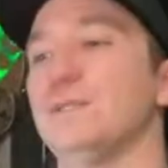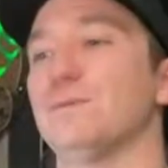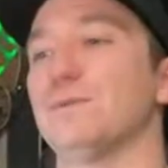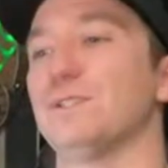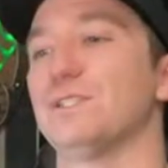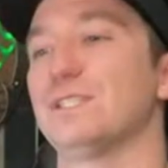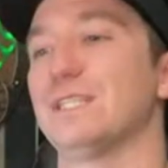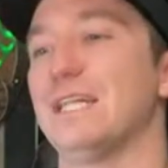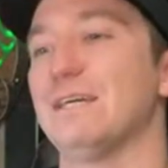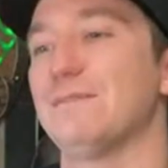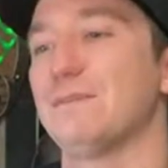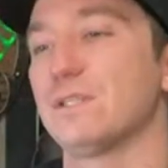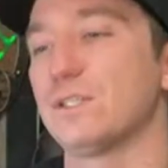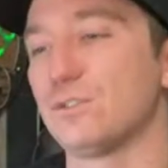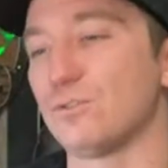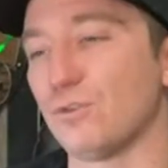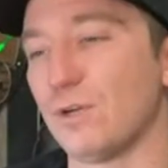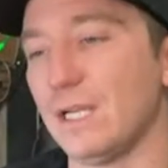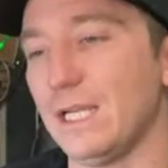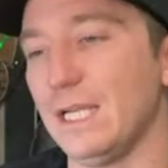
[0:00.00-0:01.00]
and we're just gonna have a
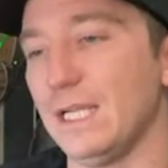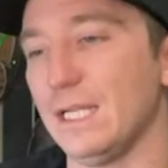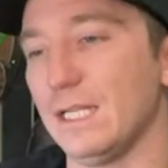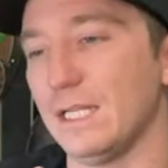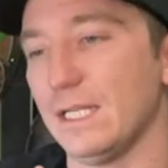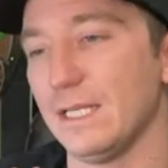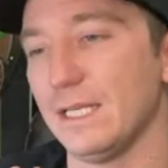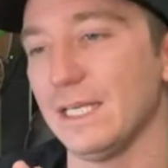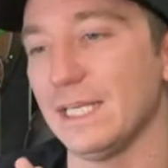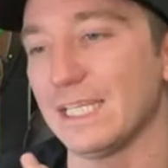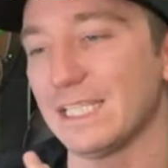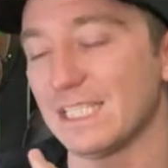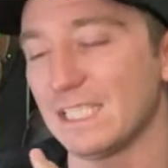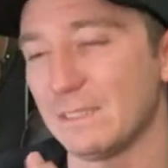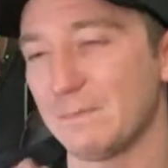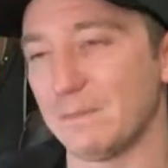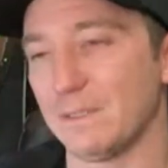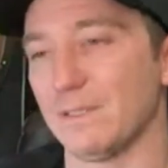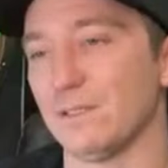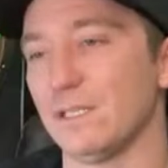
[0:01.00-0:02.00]
great
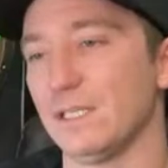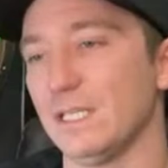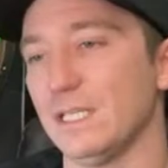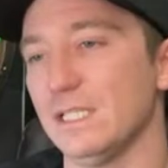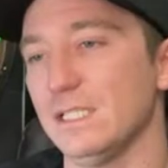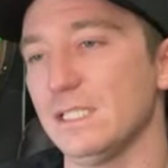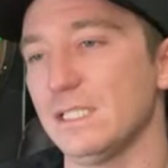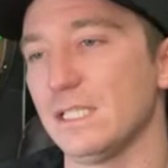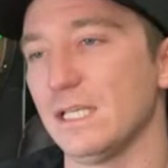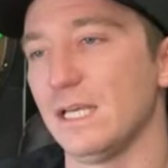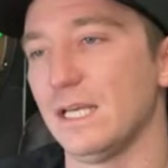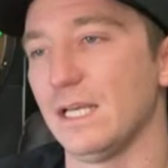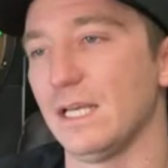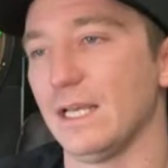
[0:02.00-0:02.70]
experience.